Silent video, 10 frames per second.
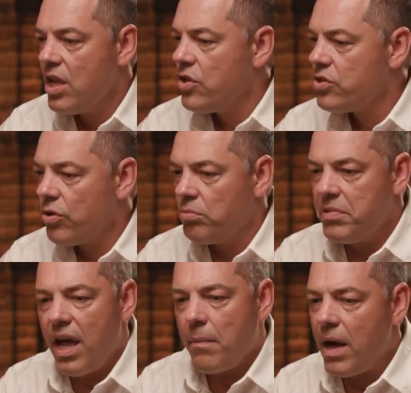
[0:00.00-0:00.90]
So
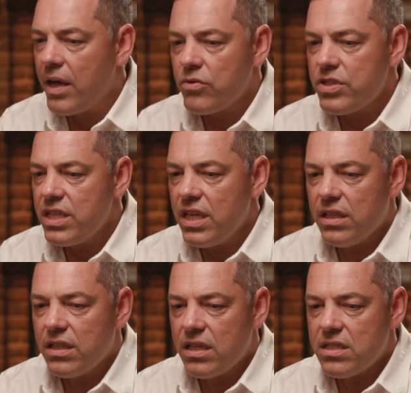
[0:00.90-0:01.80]
yeah, I don't see
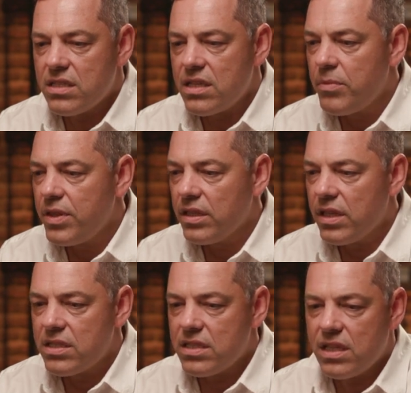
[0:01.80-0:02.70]
it as something
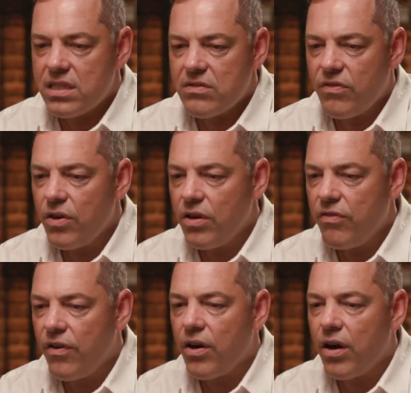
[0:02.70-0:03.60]
that's very
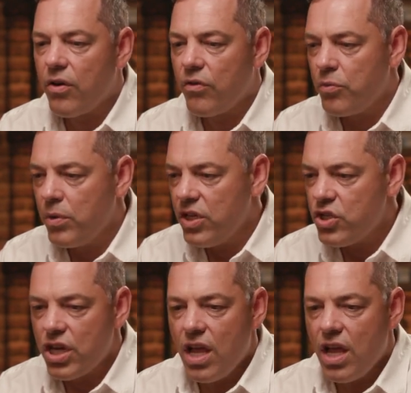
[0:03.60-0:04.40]
far out of reach,